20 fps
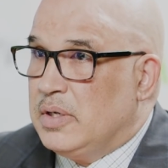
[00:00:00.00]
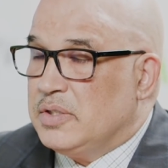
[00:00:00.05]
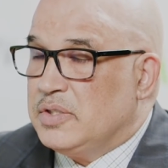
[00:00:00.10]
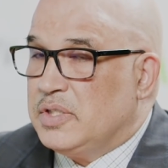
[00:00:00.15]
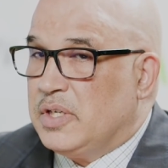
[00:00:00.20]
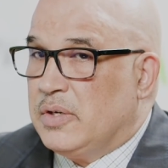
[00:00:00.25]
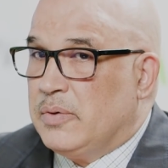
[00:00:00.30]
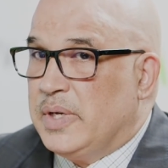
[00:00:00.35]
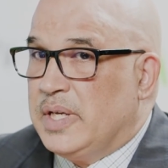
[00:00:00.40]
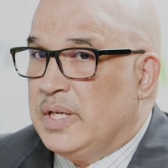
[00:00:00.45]

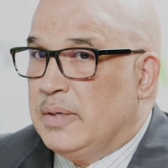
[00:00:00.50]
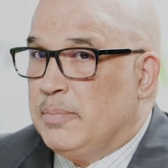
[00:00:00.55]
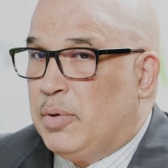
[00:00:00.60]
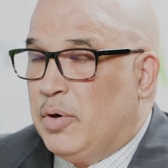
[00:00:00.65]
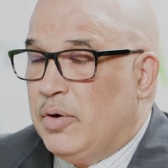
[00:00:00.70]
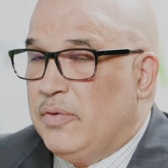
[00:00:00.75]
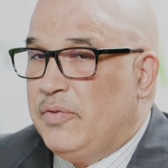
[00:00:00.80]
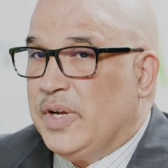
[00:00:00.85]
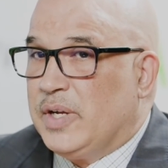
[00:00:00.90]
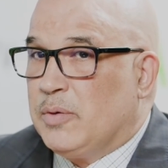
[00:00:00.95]
So in a
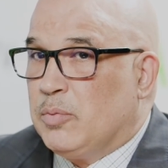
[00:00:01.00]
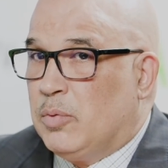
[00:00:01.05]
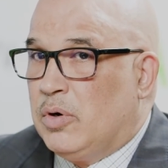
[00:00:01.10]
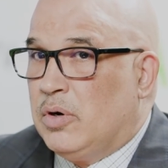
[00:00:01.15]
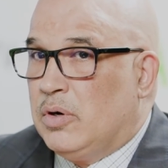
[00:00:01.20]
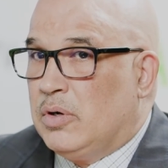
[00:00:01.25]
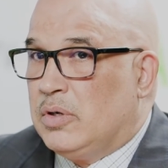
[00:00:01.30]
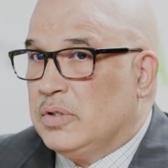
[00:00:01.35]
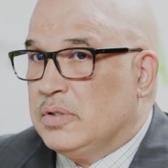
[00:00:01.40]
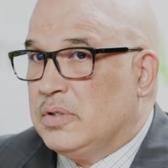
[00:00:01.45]
perfect
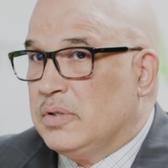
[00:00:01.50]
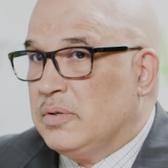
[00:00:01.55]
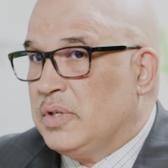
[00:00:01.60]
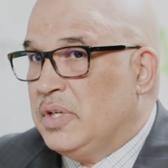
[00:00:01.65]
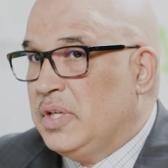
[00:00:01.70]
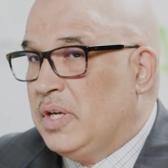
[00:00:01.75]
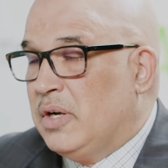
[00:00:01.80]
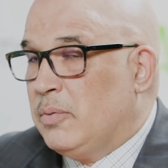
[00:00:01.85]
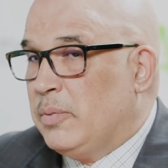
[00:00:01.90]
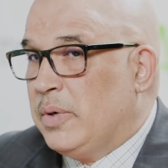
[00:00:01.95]
world,
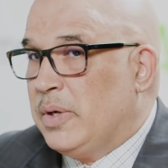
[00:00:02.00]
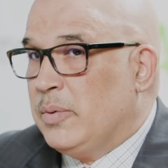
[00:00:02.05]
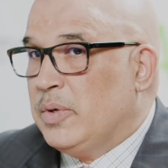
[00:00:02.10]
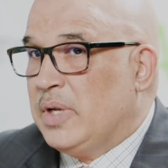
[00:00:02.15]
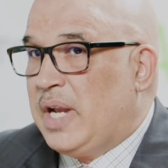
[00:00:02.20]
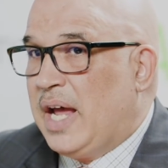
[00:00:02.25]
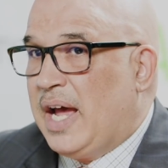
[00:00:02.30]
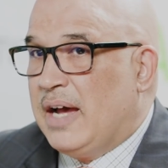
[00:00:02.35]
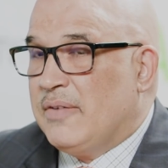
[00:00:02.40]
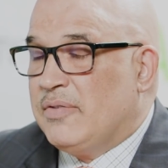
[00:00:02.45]
you know, we
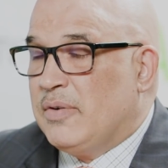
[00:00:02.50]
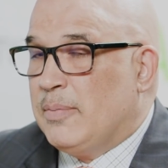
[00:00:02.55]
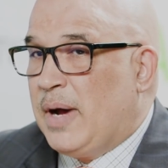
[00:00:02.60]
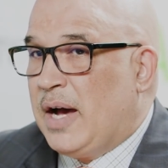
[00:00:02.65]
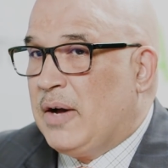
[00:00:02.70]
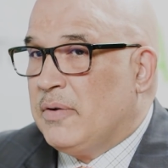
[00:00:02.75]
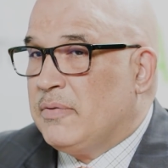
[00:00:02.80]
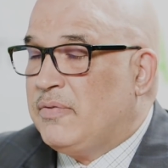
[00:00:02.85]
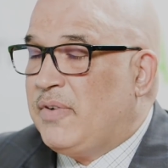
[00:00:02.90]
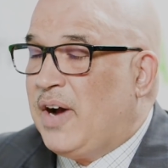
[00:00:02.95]
would have
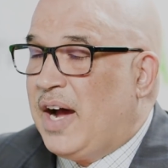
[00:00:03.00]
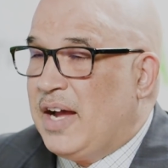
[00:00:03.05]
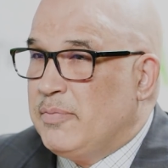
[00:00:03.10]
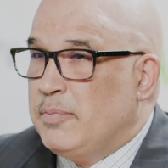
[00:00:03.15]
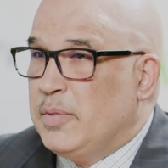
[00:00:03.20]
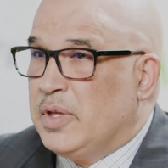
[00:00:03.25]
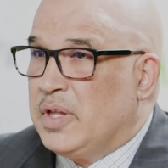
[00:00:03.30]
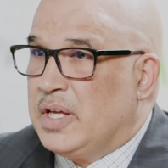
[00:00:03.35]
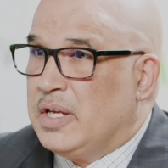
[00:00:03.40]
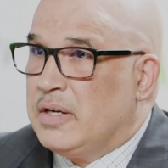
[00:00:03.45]
about five
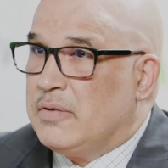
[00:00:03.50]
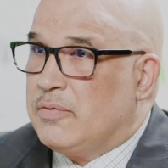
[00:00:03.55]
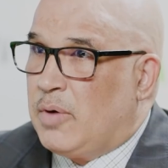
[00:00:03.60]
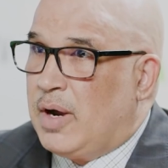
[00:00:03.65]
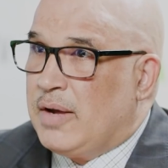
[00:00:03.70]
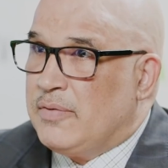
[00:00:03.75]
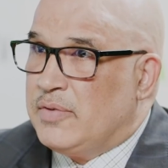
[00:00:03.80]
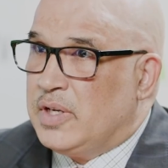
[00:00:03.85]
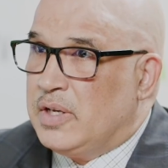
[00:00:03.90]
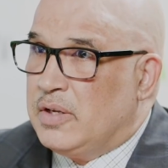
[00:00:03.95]
million of
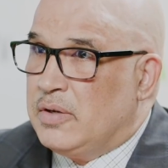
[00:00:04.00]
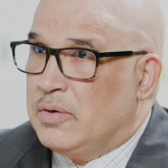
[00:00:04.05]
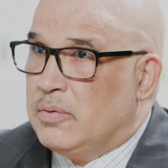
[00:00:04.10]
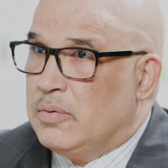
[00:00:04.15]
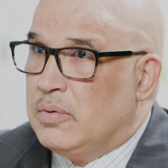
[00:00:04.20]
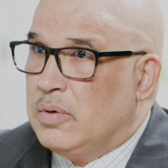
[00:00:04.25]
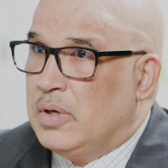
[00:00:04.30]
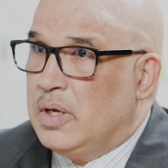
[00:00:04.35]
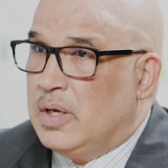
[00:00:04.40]
revenue